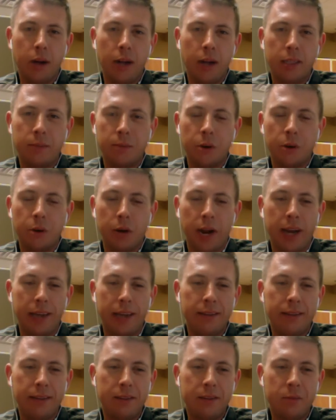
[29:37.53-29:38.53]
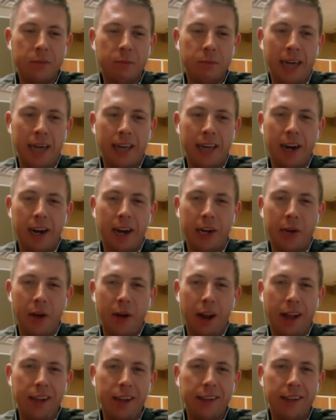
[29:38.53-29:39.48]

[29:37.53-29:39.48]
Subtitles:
Awesome. Okay. Back nine, are you ready?